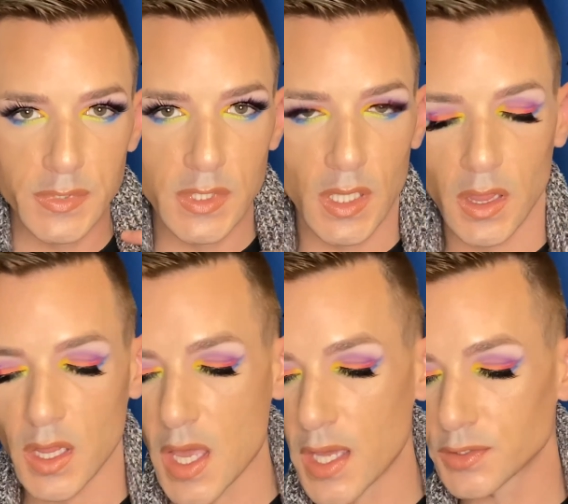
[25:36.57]
and
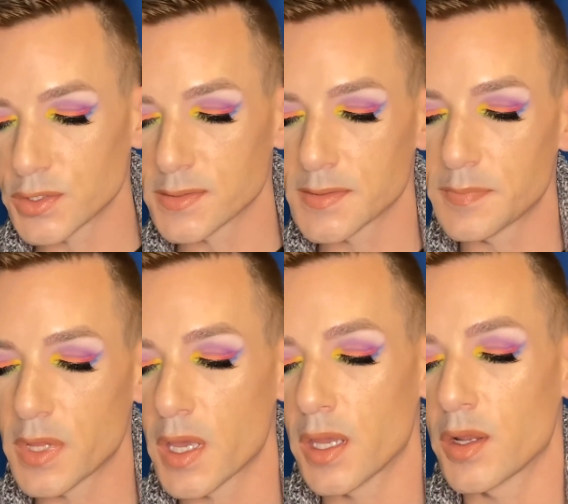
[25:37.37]
lashes
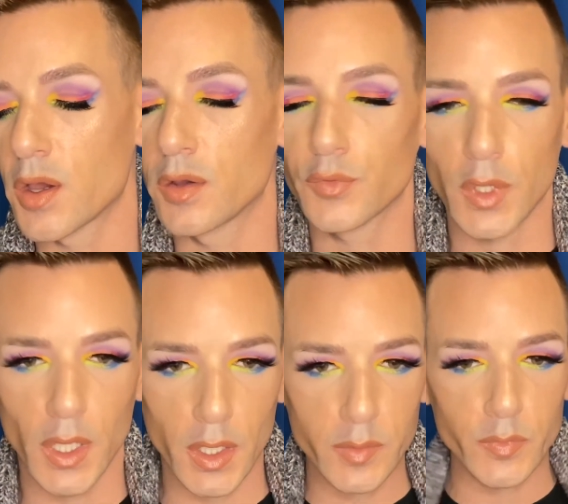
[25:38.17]
applied off
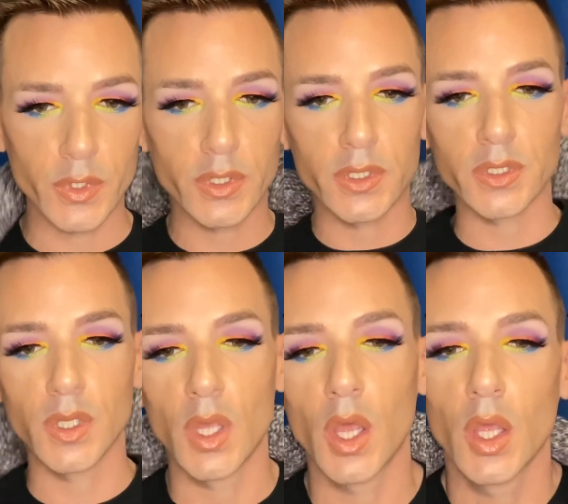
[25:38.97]
camera.
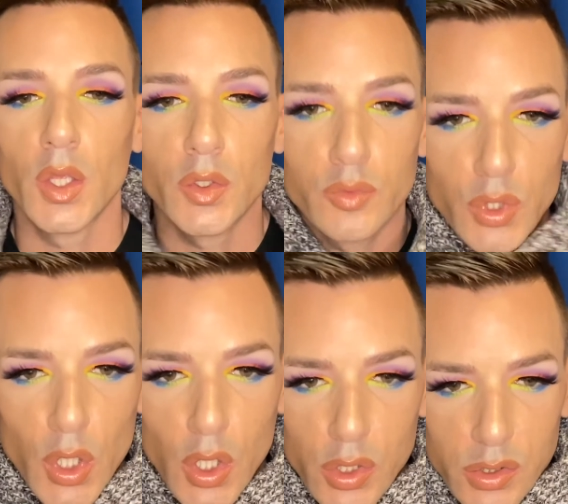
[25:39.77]
We're
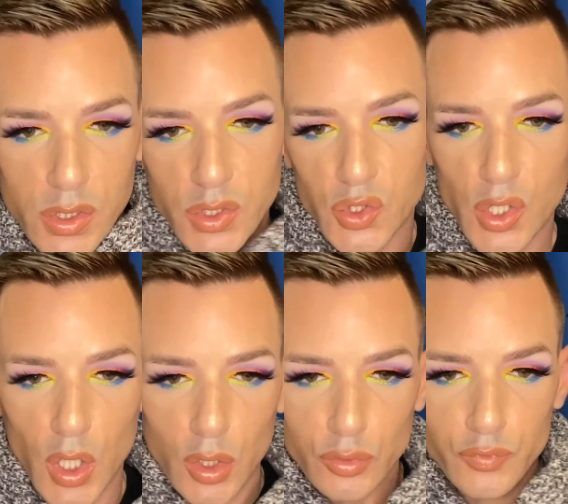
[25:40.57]
all set
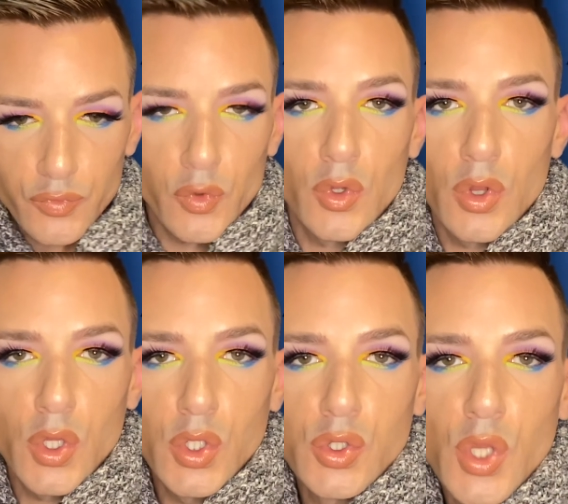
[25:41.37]
for the
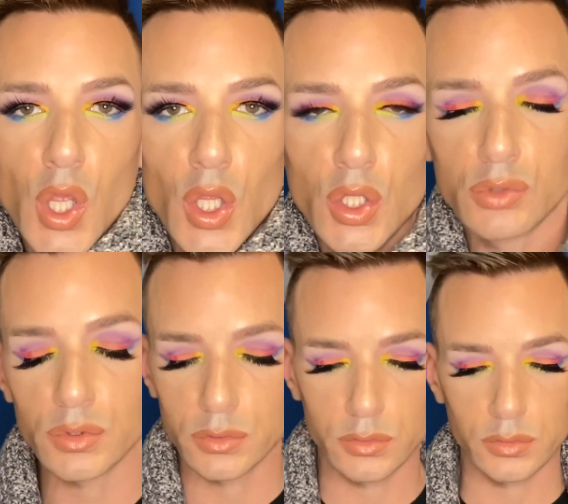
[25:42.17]
night.
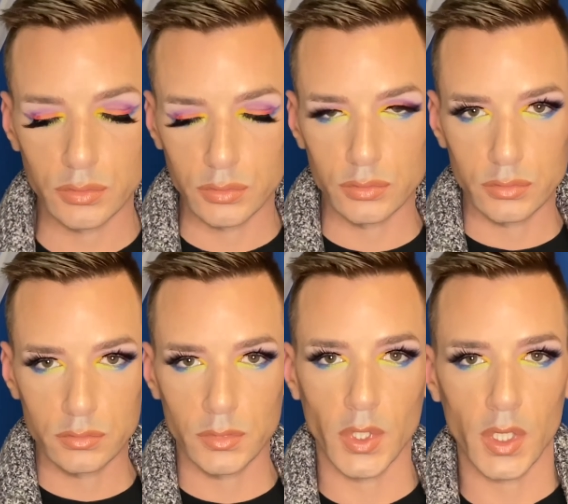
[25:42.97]

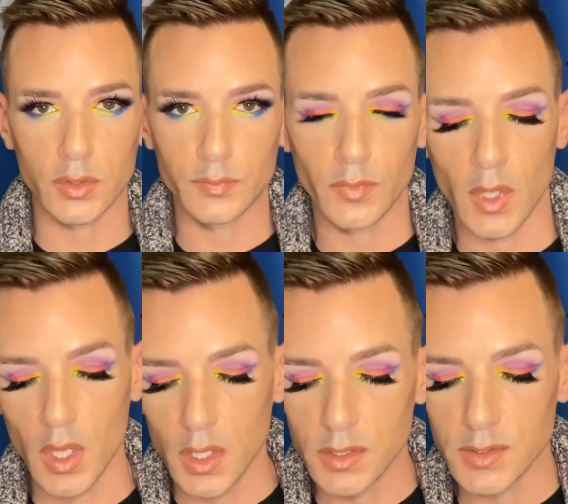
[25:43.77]
Yeah,
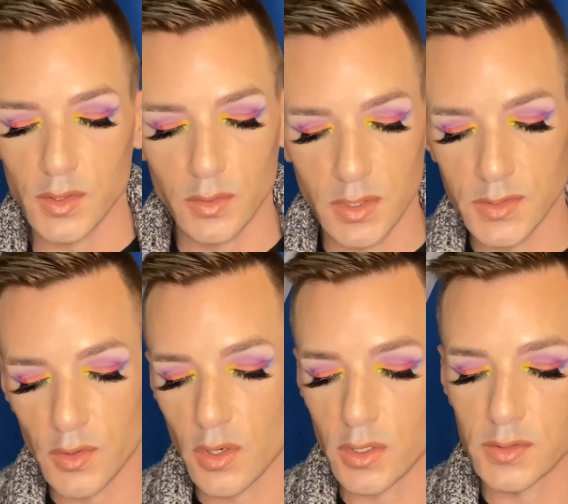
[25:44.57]
so these are
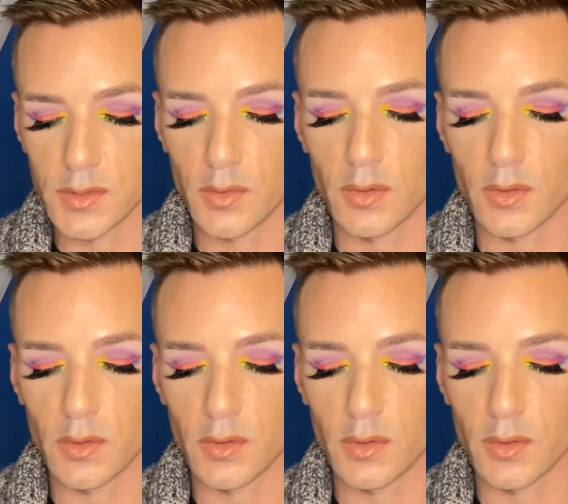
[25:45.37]
also the